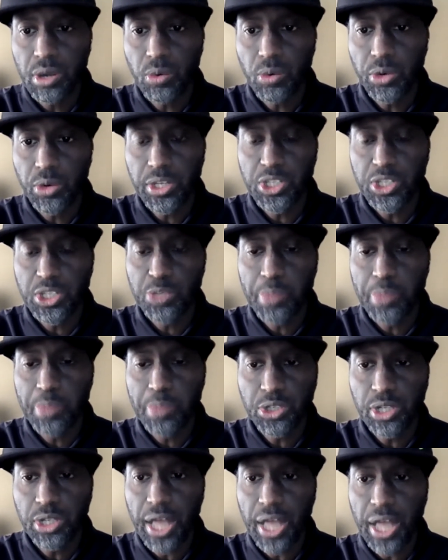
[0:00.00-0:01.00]
So really
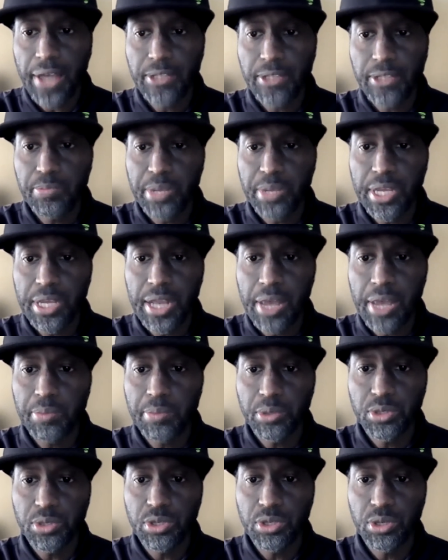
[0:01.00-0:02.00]
specialized, being
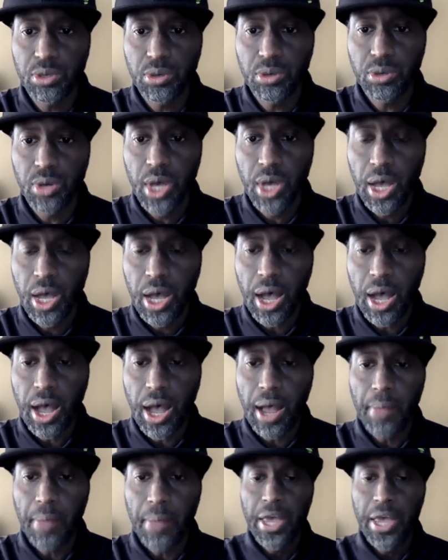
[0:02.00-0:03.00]
able to,
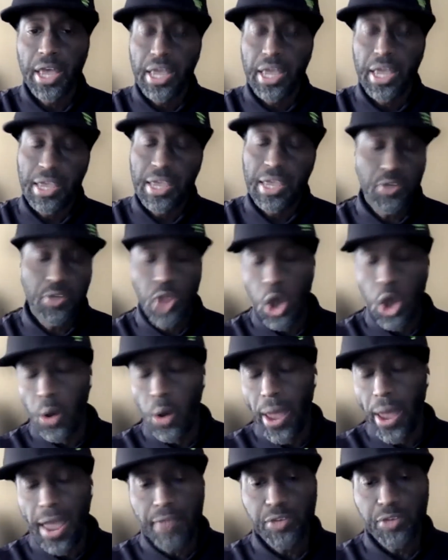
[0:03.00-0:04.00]
even
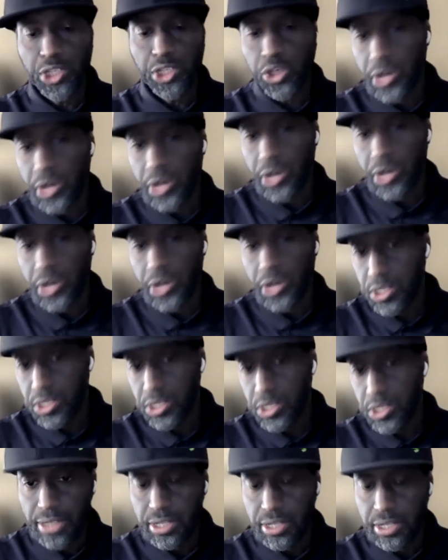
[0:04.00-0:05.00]
though every
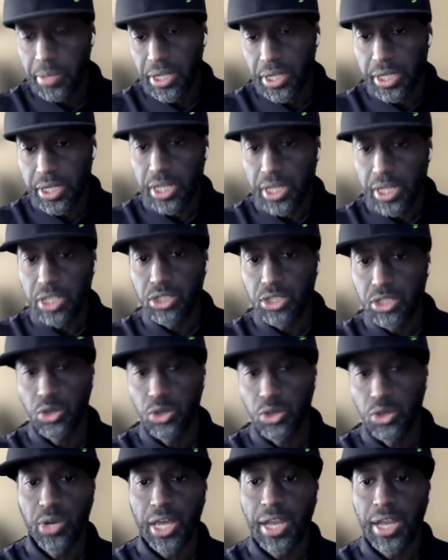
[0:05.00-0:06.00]
transmitter has the ability
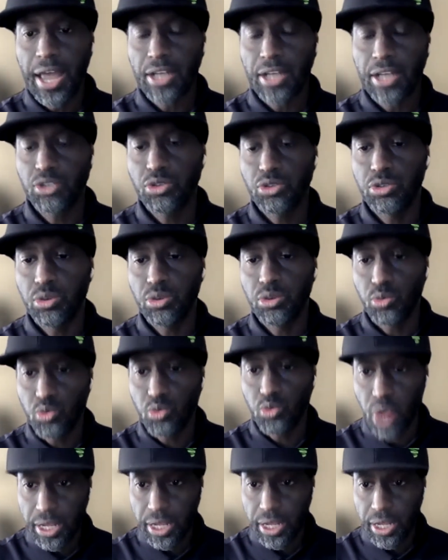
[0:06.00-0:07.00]
to connect
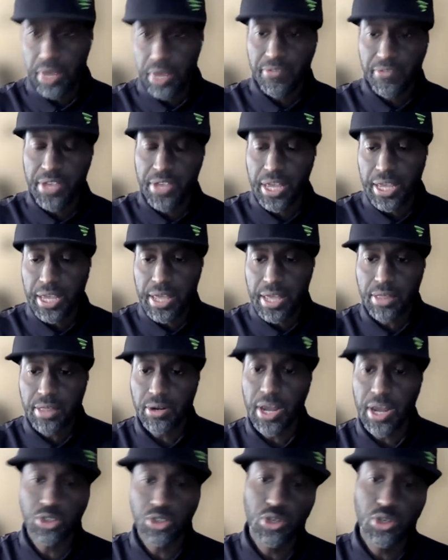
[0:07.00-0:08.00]
directly via
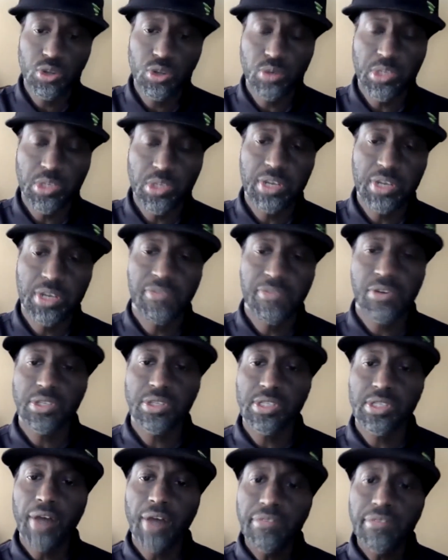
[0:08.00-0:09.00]
Ethernet to the
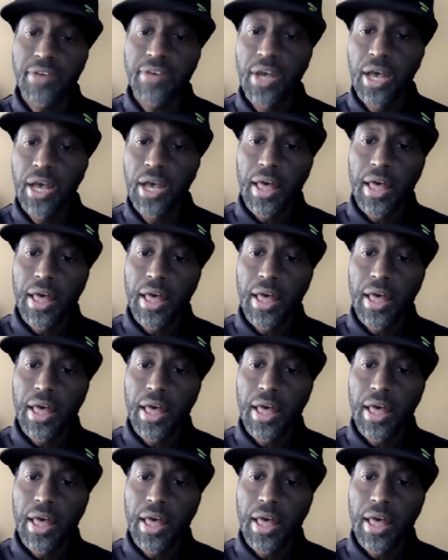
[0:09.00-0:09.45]
receiver itself,